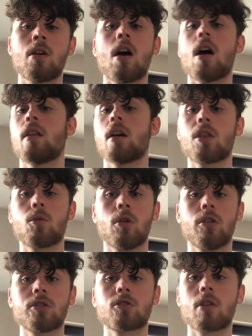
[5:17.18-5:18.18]
Another one
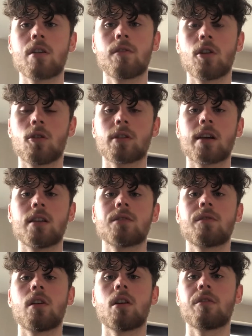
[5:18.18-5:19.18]
that's great for lockdown is
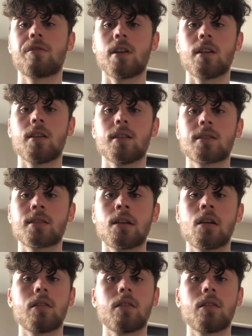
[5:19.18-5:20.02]
VR Fitness.